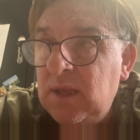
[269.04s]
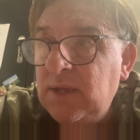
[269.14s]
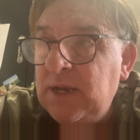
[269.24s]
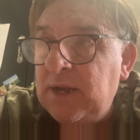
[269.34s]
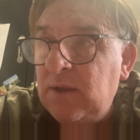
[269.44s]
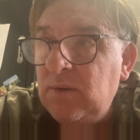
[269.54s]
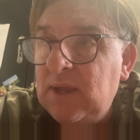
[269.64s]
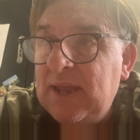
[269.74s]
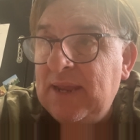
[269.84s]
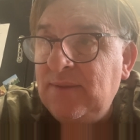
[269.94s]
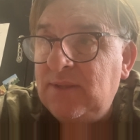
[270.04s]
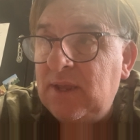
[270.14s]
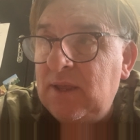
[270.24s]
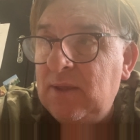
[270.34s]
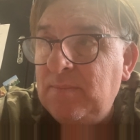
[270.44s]
you know,
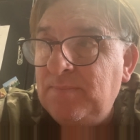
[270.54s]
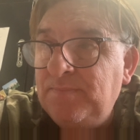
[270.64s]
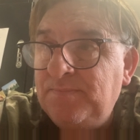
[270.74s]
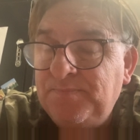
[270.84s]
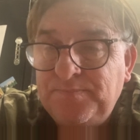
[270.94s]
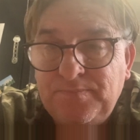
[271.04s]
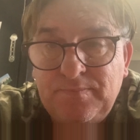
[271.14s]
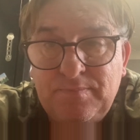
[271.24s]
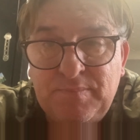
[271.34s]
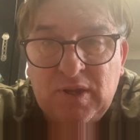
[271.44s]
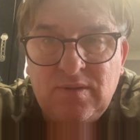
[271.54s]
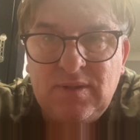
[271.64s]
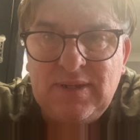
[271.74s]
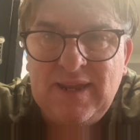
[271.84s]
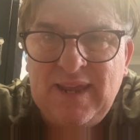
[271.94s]
and but
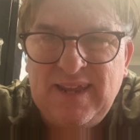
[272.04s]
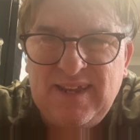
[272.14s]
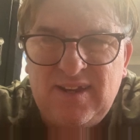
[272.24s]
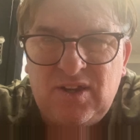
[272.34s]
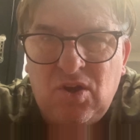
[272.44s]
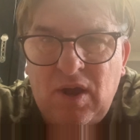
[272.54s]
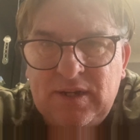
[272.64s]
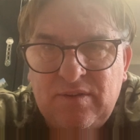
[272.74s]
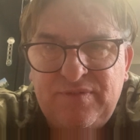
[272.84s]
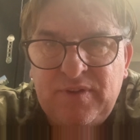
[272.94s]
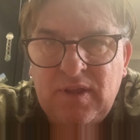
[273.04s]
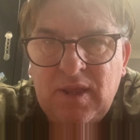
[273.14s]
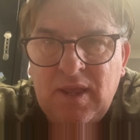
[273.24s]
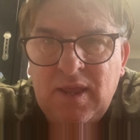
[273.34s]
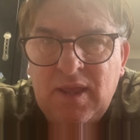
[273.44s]
it kind of,
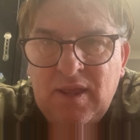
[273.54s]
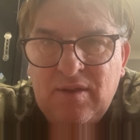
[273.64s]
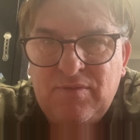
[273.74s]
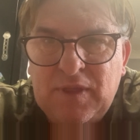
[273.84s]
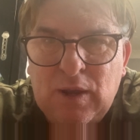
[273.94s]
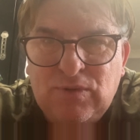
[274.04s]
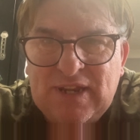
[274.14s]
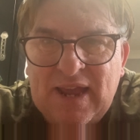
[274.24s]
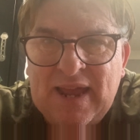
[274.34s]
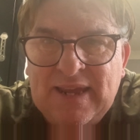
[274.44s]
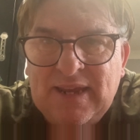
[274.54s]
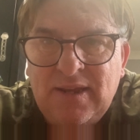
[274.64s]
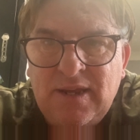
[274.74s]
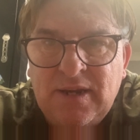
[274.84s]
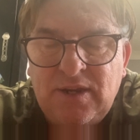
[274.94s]
for those eight,
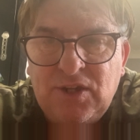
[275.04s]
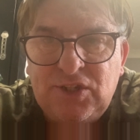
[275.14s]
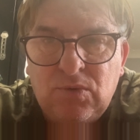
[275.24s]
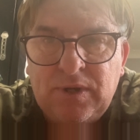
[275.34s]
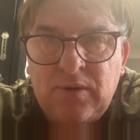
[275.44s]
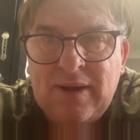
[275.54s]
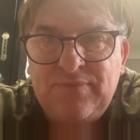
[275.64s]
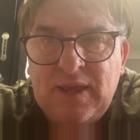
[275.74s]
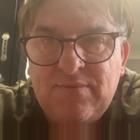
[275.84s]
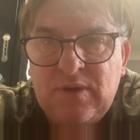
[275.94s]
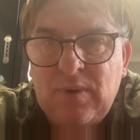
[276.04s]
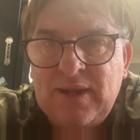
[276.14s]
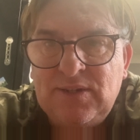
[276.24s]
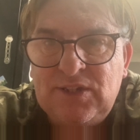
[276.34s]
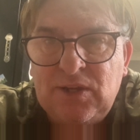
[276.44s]
you're still going to have the
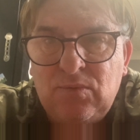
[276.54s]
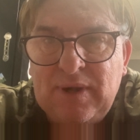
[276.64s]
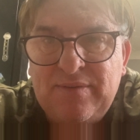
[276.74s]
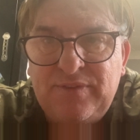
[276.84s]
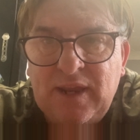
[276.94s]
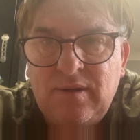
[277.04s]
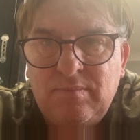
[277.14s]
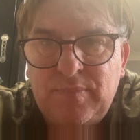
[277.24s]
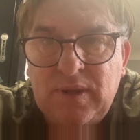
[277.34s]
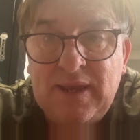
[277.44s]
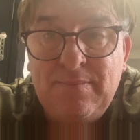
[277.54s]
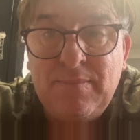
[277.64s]
heavyweight still left in, but it